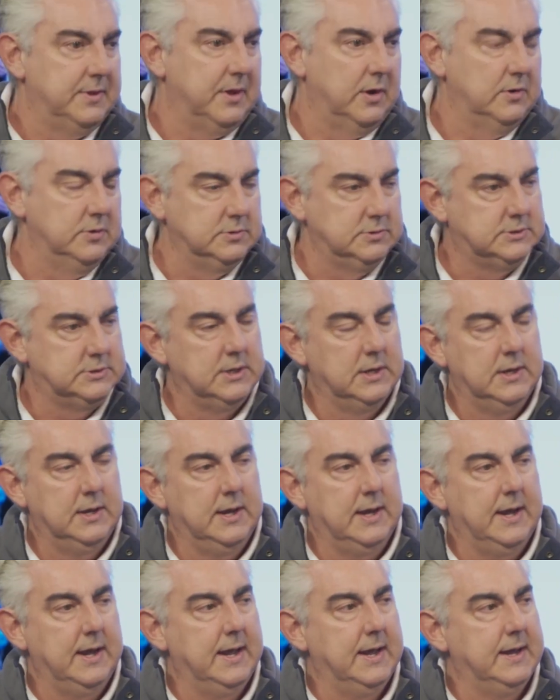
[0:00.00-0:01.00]
those.
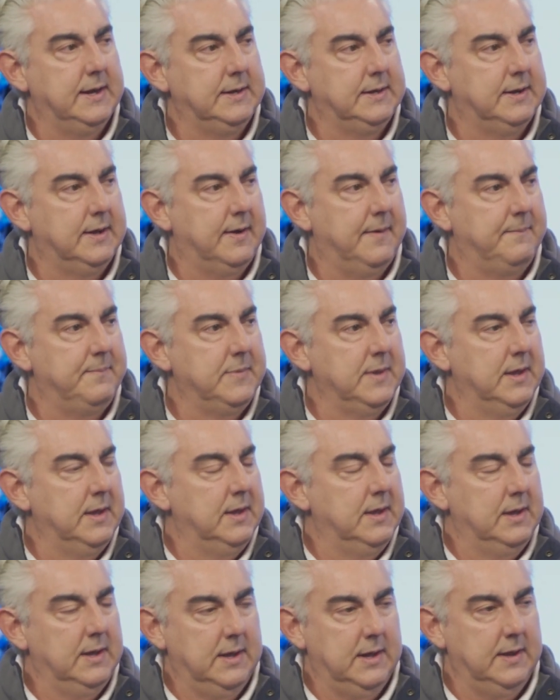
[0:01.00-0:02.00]
And, um,
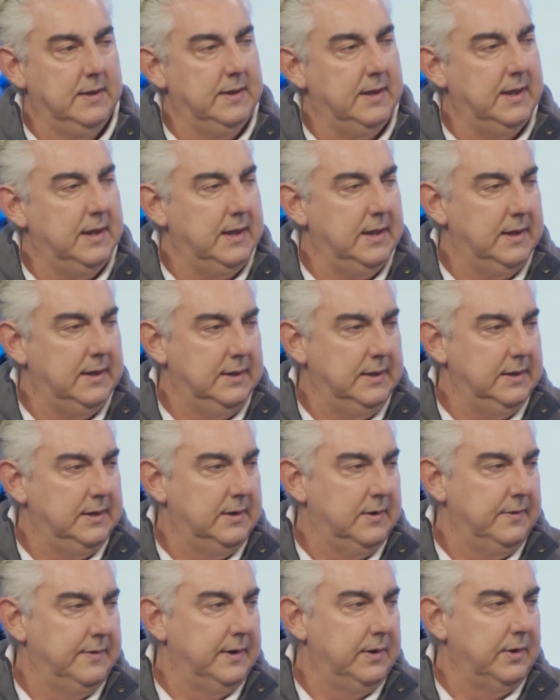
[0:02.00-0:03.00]
and you
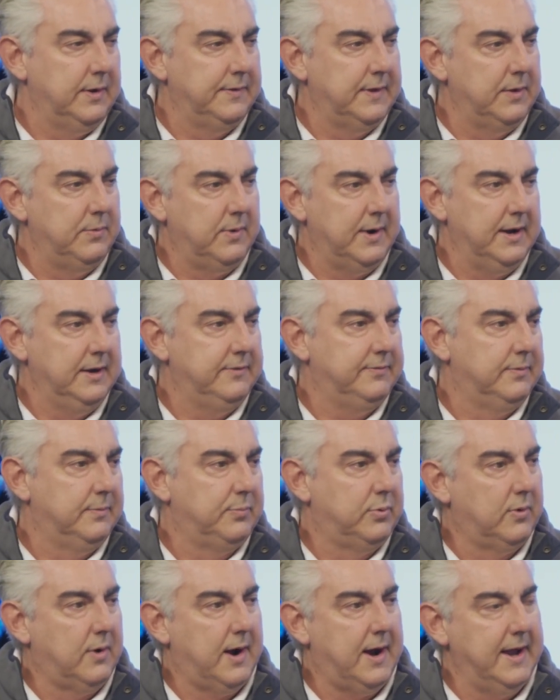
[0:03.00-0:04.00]
know, and they, they range from
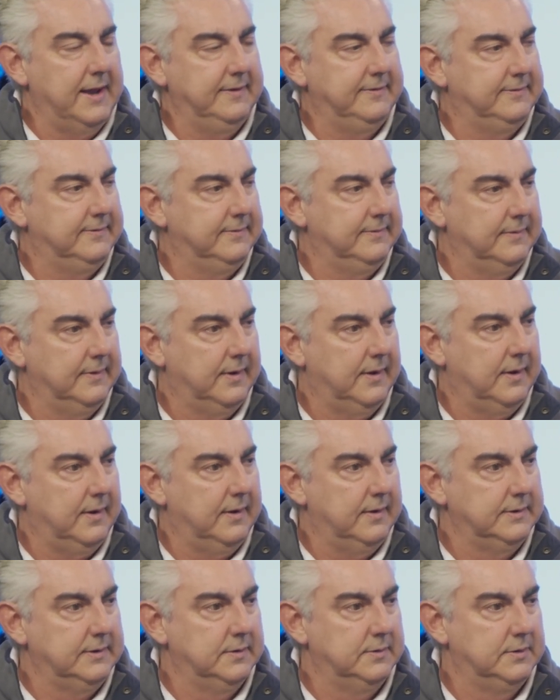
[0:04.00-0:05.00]
price,
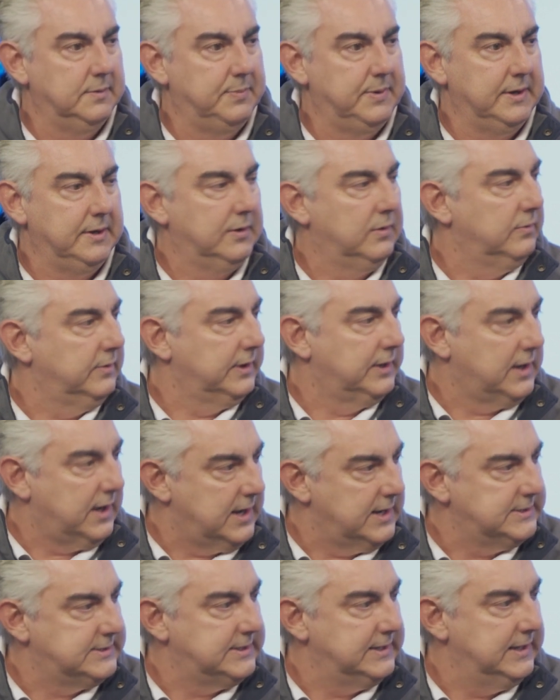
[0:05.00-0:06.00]
uh, d- depending on the
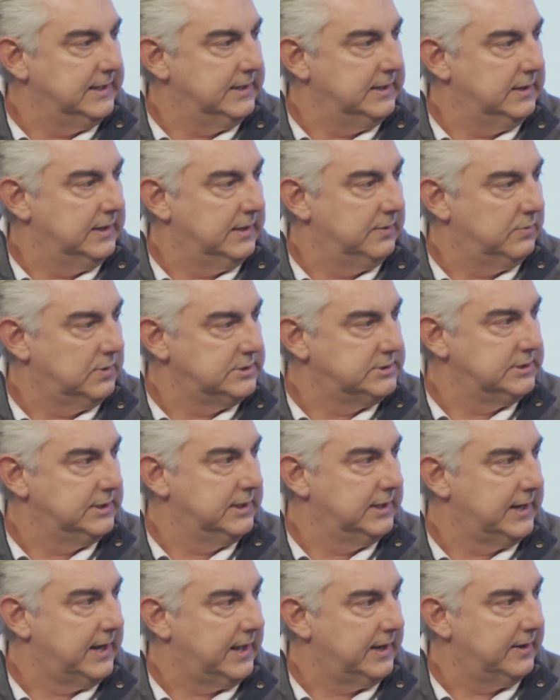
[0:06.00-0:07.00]
content and what you
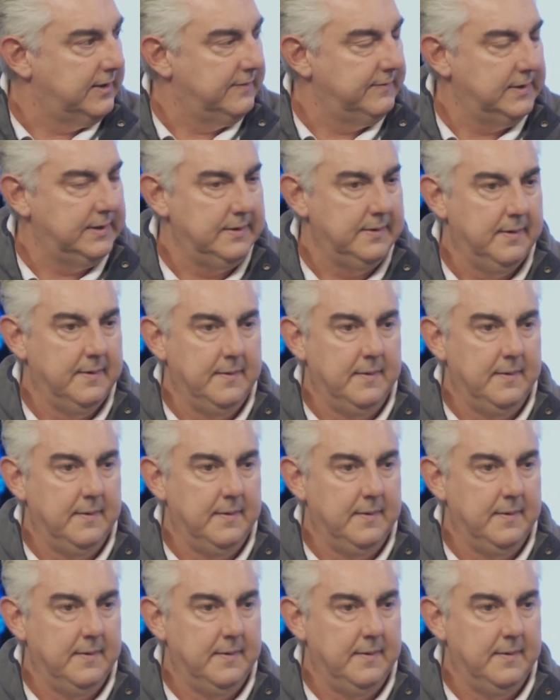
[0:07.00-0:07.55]
get out of it.